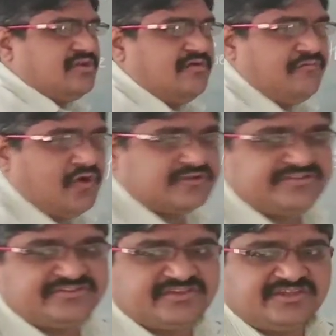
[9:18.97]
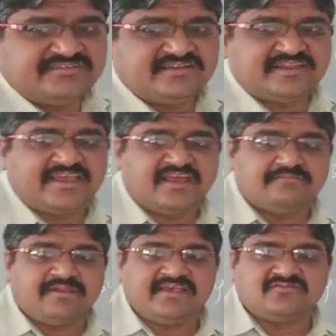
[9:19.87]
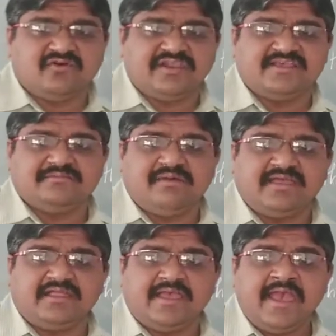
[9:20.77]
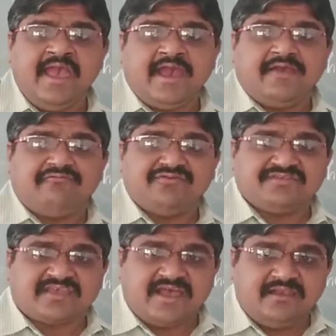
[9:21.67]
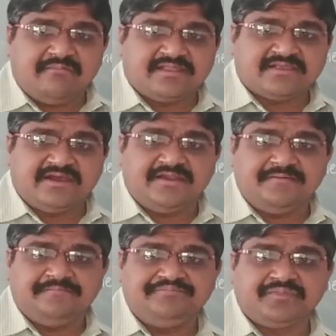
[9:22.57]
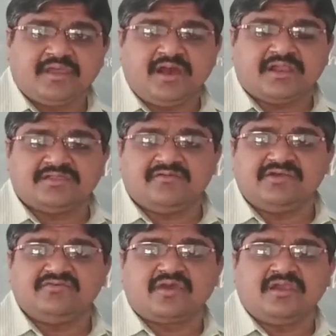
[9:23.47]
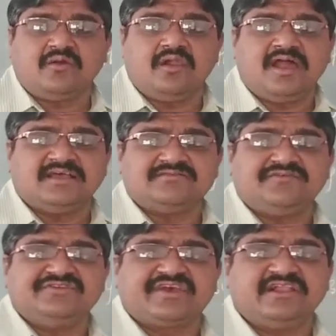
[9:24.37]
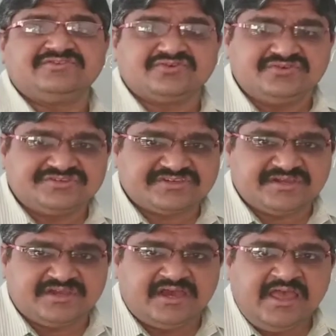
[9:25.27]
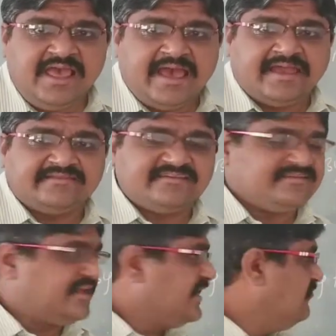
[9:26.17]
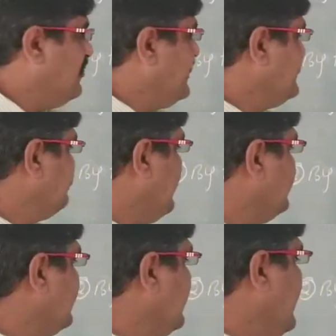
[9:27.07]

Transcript: of oxygen is taken place. One is by the physical method, or otherwise you can call it as physical solution, and the second one is by the